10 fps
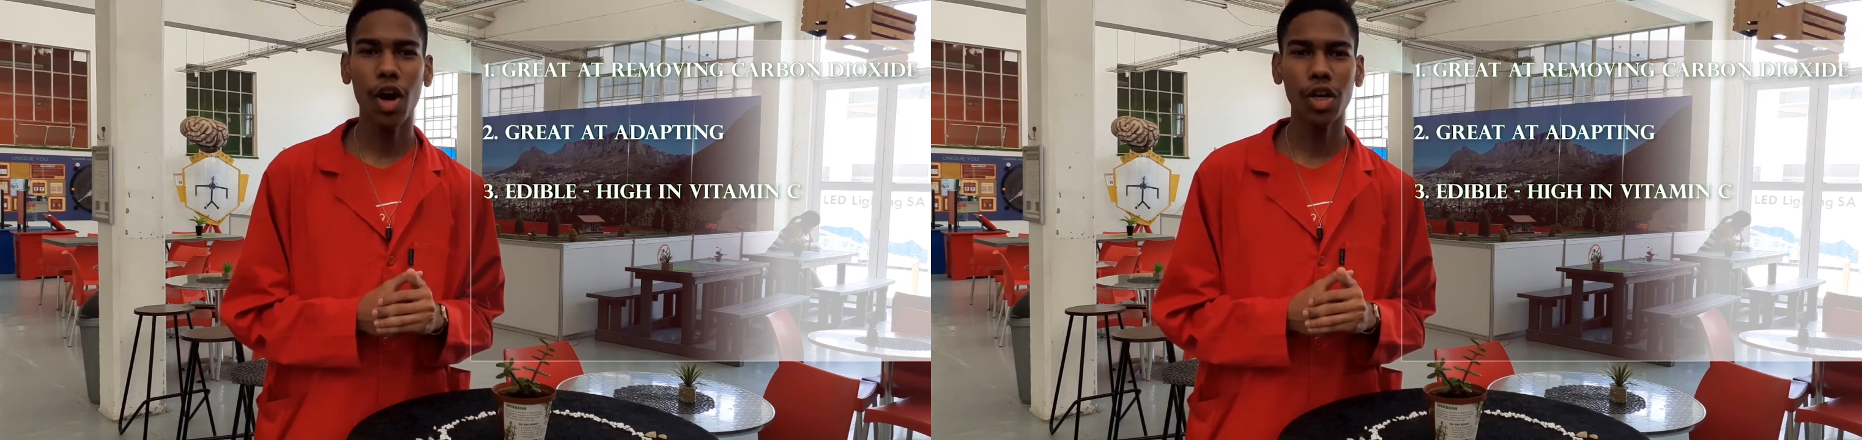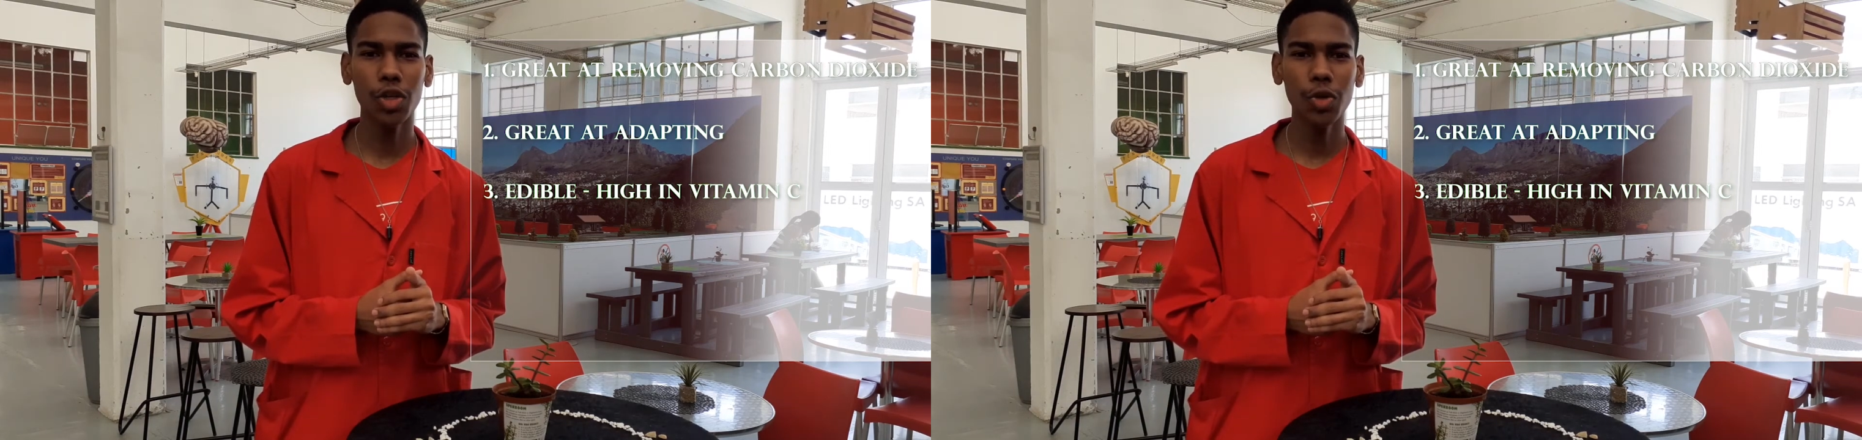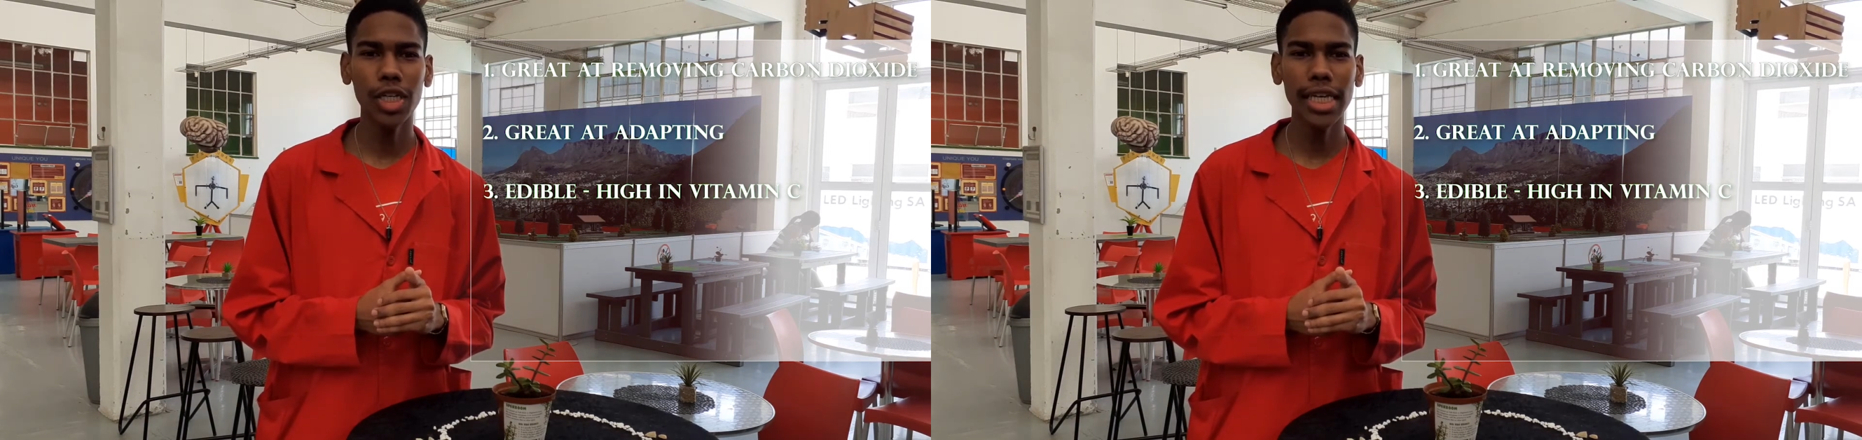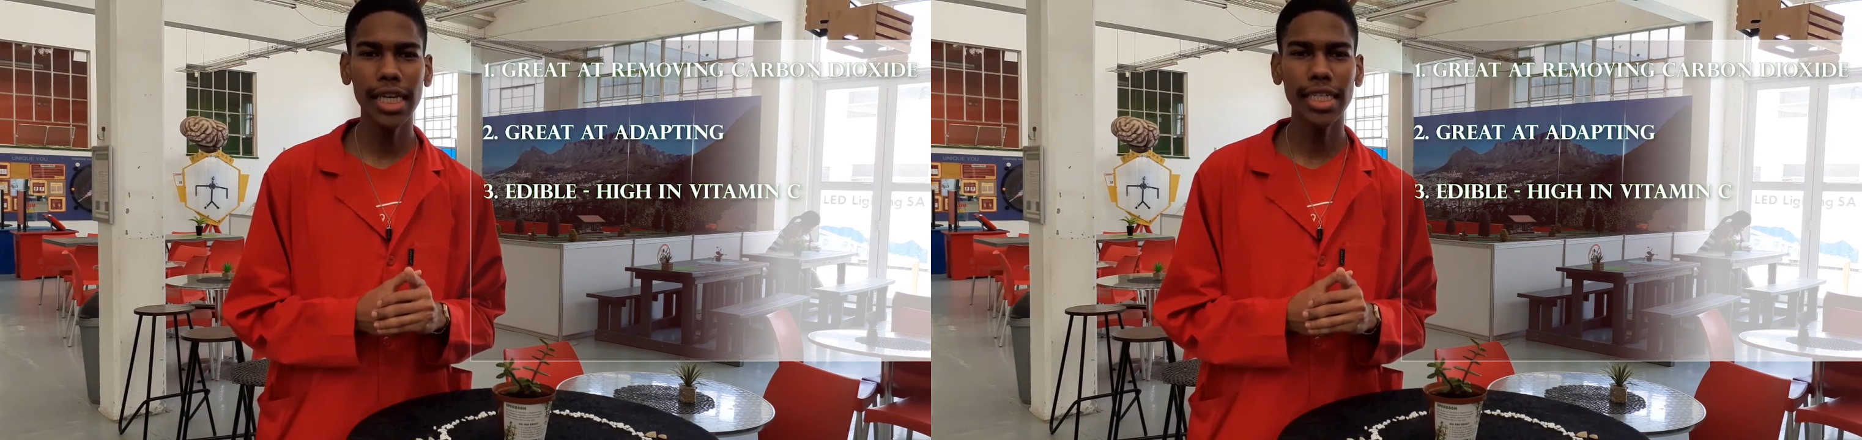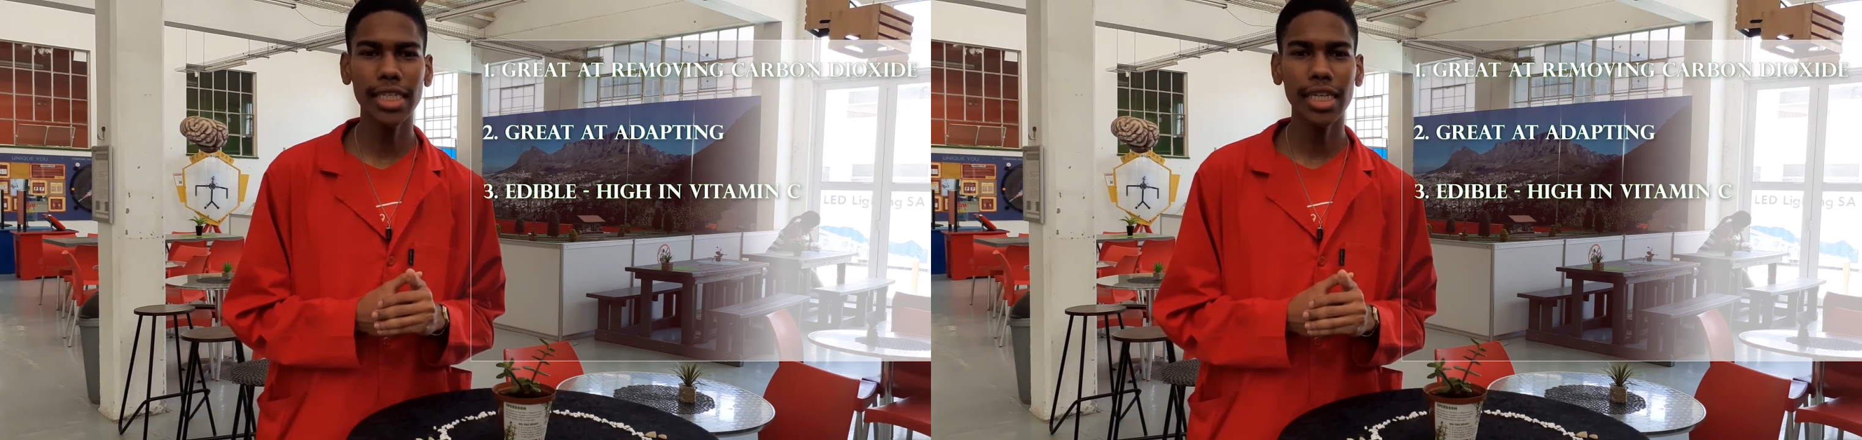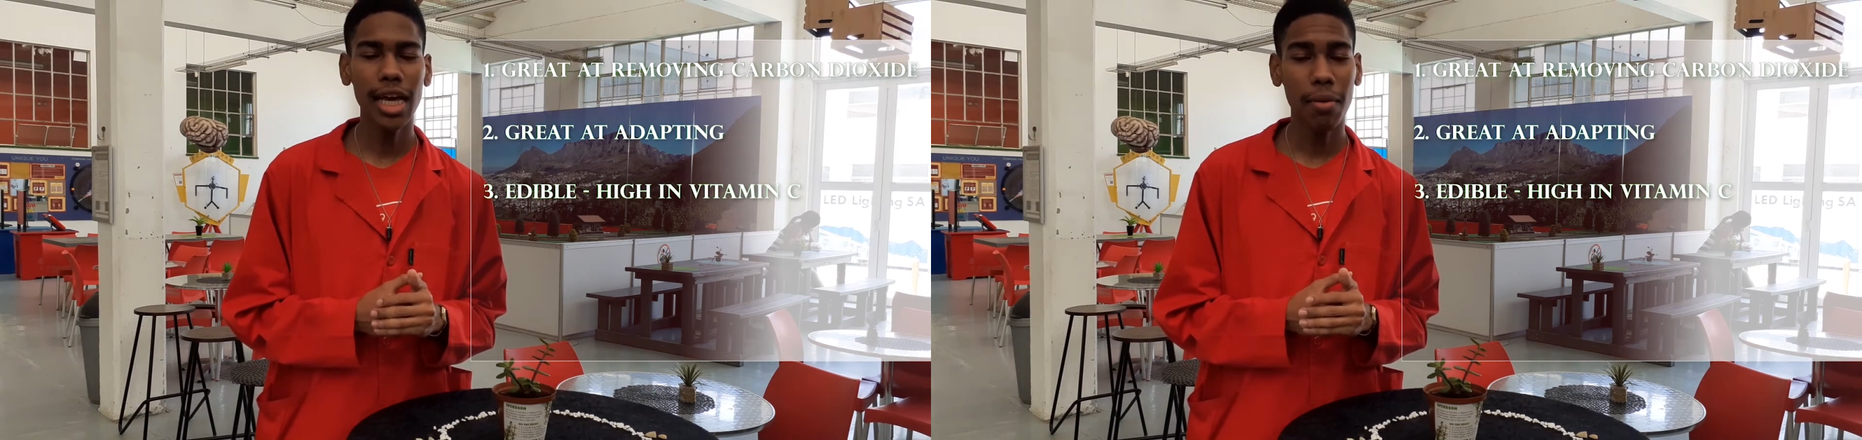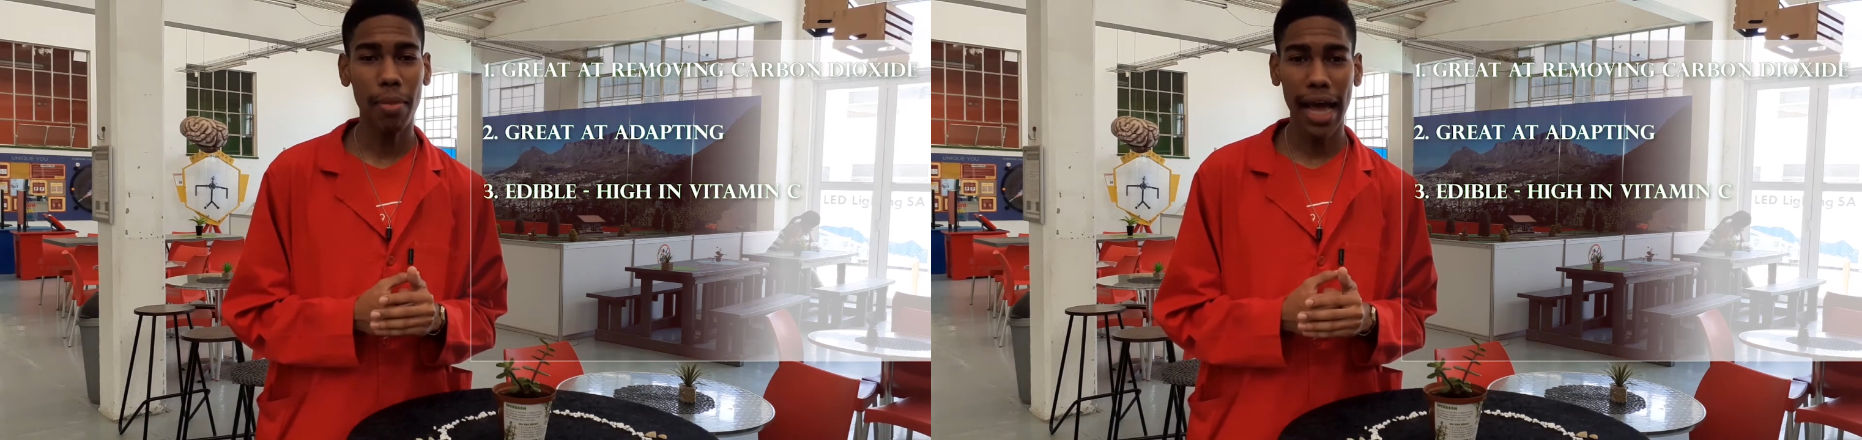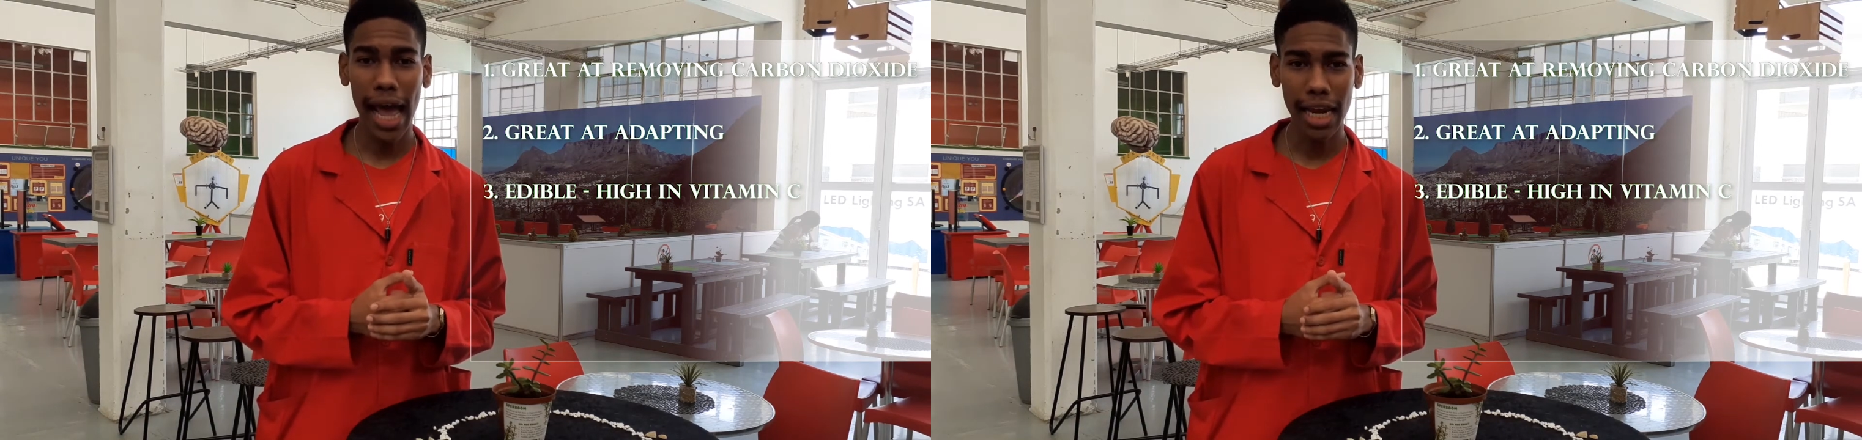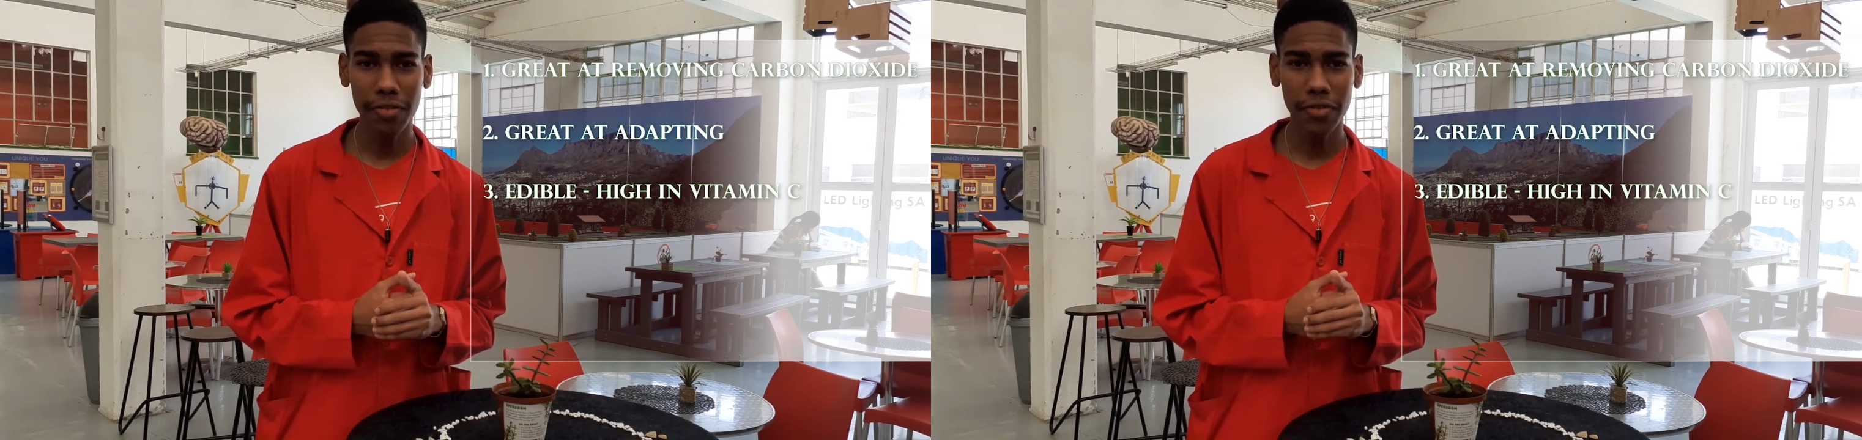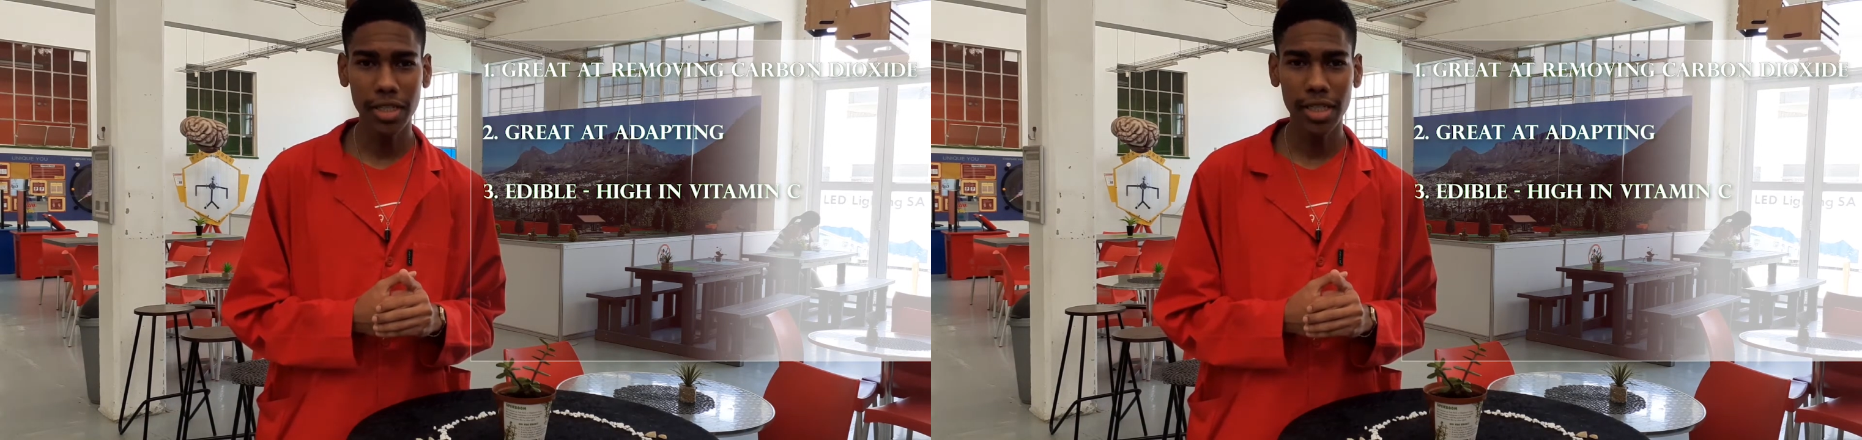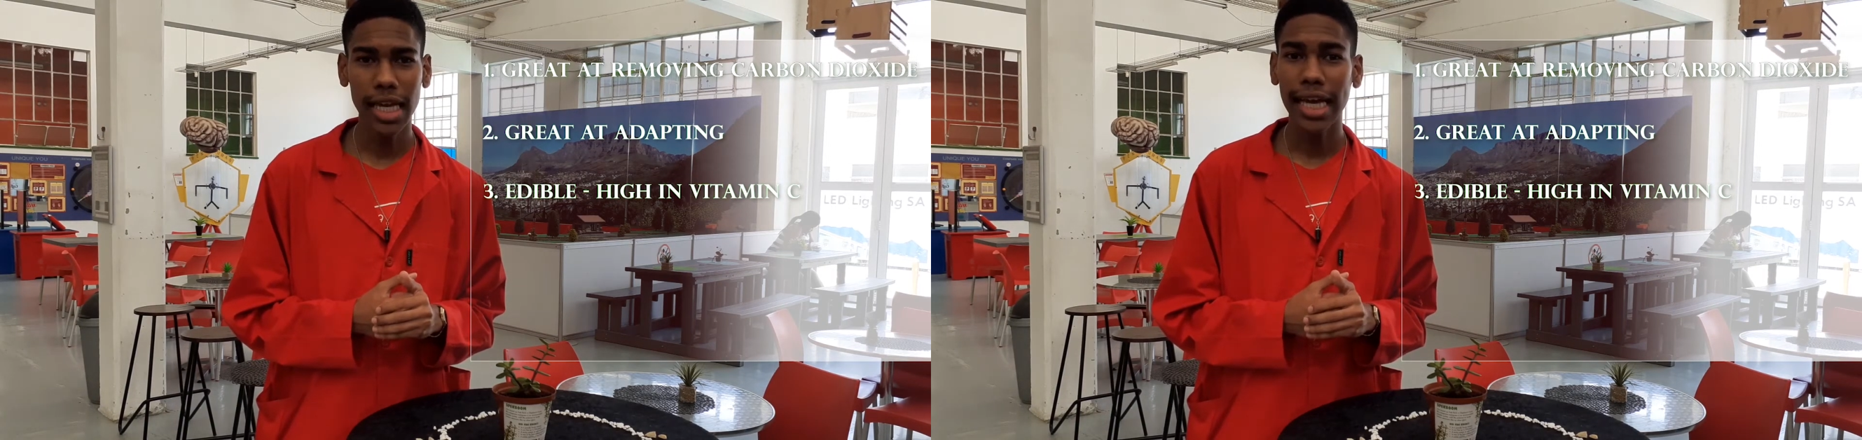are usually eaten by elephants,